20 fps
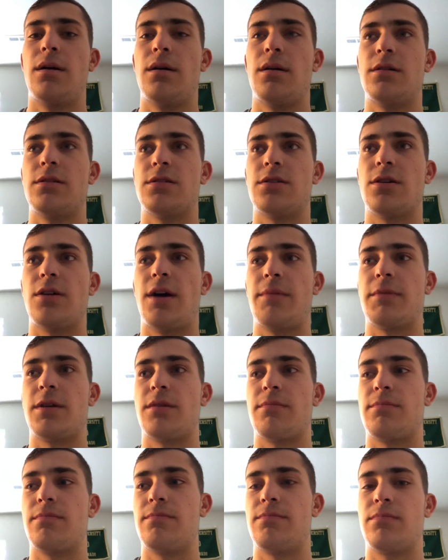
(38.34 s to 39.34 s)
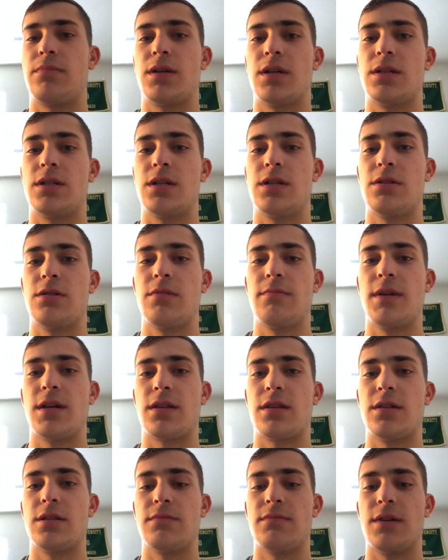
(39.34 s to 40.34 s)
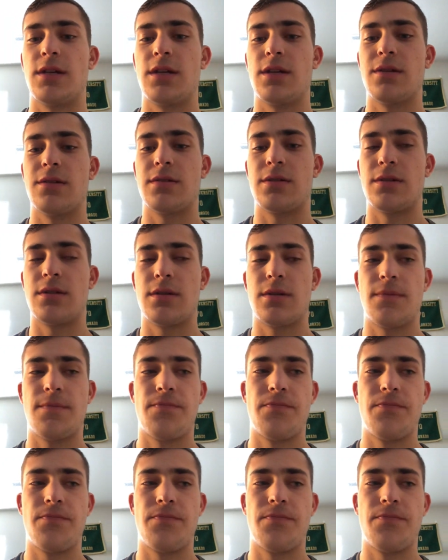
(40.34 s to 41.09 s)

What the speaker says: So I'm gonna continue to make these videos